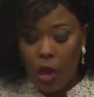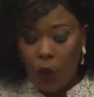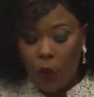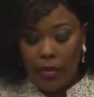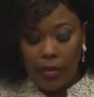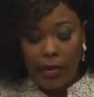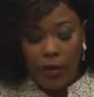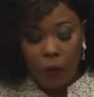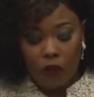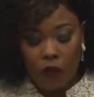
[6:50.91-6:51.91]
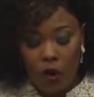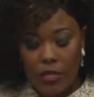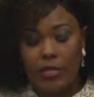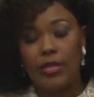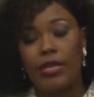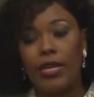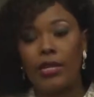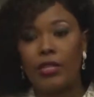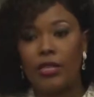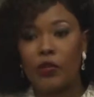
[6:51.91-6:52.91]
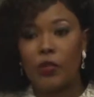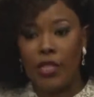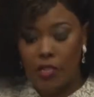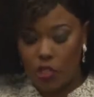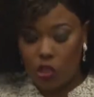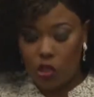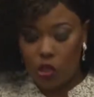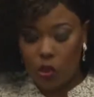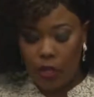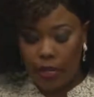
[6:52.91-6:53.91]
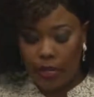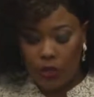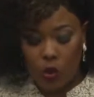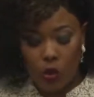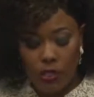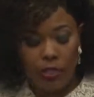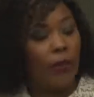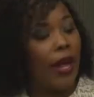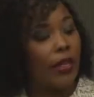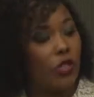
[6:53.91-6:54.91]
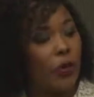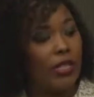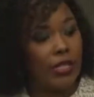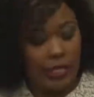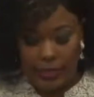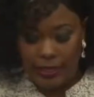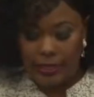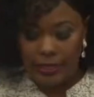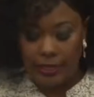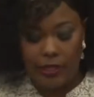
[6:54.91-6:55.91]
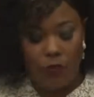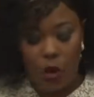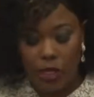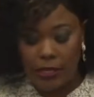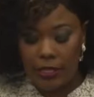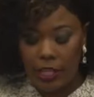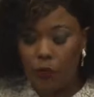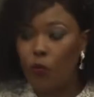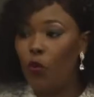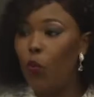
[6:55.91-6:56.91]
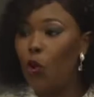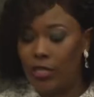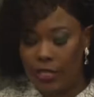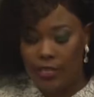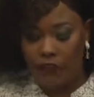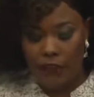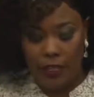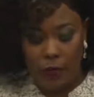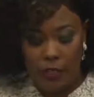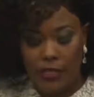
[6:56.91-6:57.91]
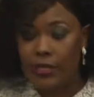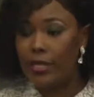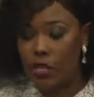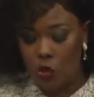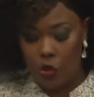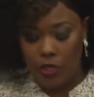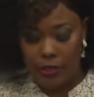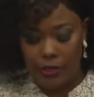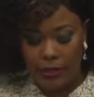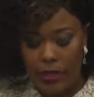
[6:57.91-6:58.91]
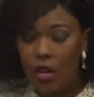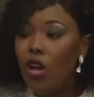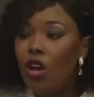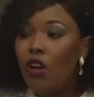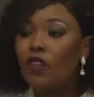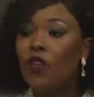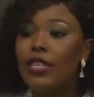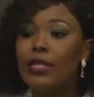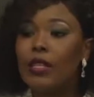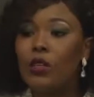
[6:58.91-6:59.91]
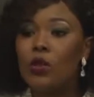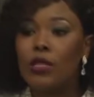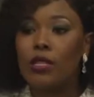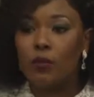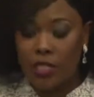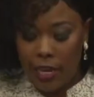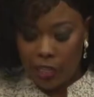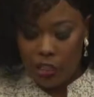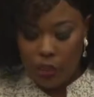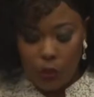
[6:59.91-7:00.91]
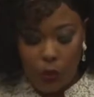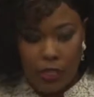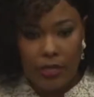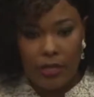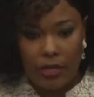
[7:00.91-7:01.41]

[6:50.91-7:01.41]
where key performance indicators pertaining to shoreline and coastal management are consistently monitored, reported, and available to stakeholders. For us at the Coastal Protection Unit,